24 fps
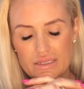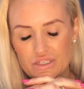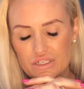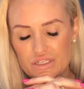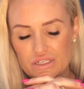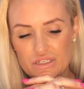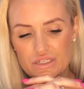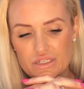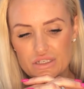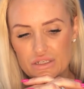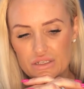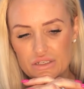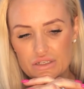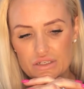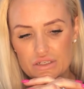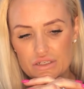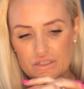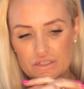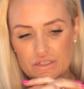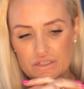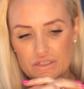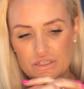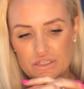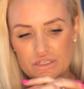just
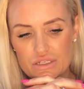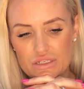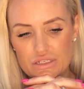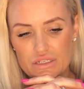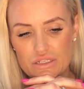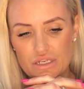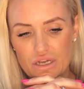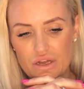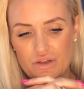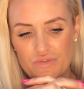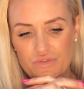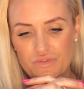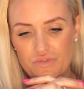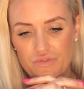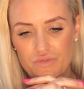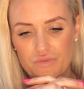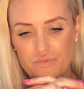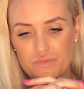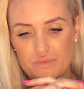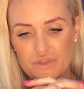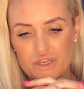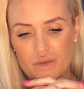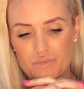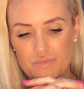
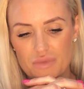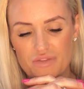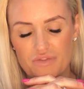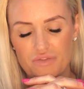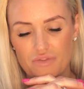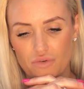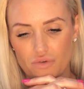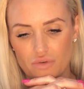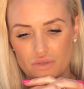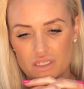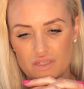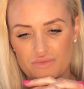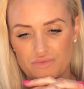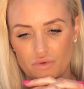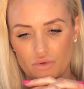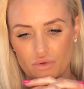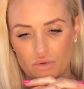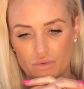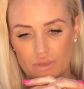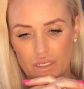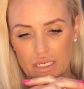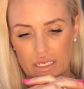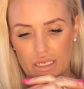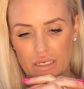don't be
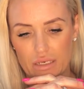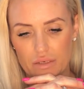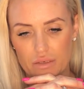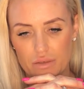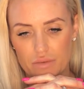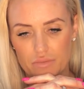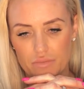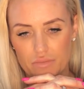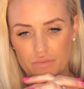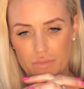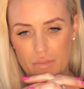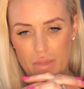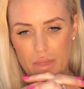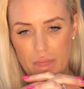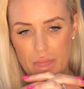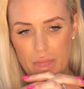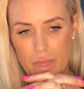forceful in